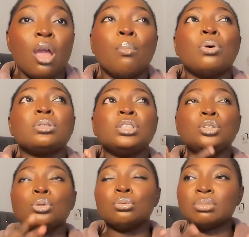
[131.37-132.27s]
But you
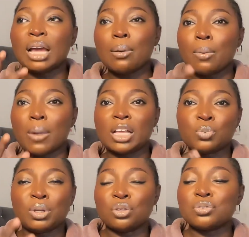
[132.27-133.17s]
know, that
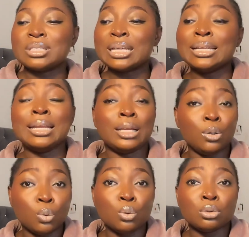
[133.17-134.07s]
aspect of staying
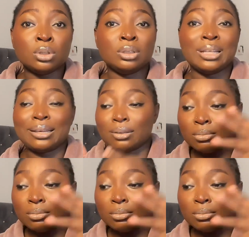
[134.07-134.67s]
alone, like,